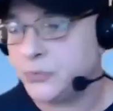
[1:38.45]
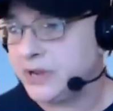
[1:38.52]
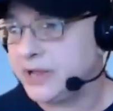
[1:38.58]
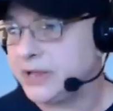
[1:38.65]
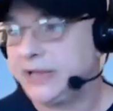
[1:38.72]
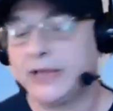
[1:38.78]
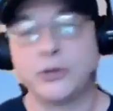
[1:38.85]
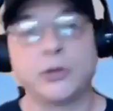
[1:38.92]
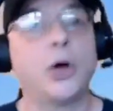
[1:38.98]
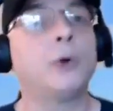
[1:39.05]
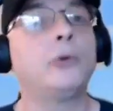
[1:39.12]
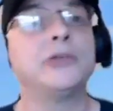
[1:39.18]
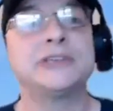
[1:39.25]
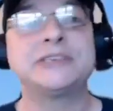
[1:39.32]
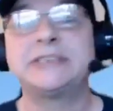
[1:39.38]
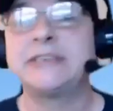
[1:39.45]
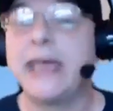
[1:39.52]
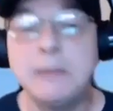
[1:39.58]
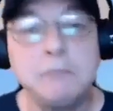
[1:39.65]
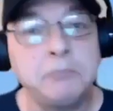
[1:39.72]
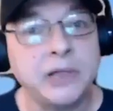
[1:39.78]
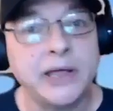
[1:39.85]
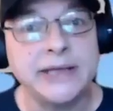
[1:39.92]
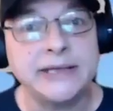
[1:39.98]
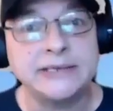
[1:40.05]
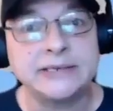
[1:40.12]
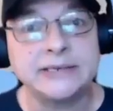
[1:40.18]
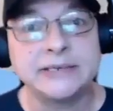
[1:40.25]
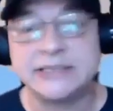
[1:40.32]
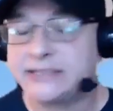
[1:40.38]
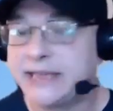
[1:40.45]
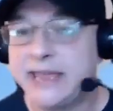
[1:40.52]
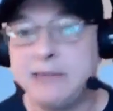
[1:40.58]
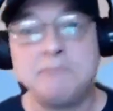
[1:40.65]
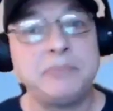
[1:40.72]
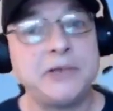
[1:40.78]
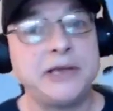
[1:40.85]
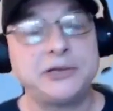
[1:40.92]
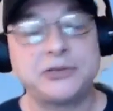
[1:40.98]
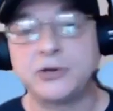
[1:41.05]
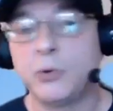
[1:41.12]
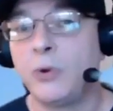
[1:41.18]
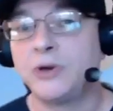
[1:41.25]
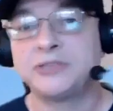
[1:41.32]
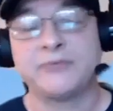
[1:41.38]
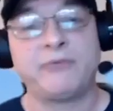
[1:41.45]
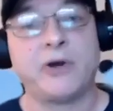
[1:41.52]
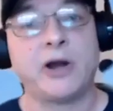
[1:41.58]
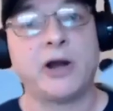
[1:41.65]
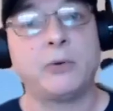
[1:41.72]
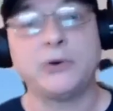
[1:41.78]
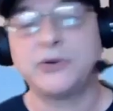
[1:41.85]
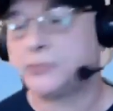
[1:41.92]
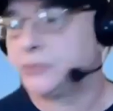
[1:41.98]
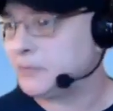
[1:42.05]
We get, go to the same place, same beach to watch the fireworks.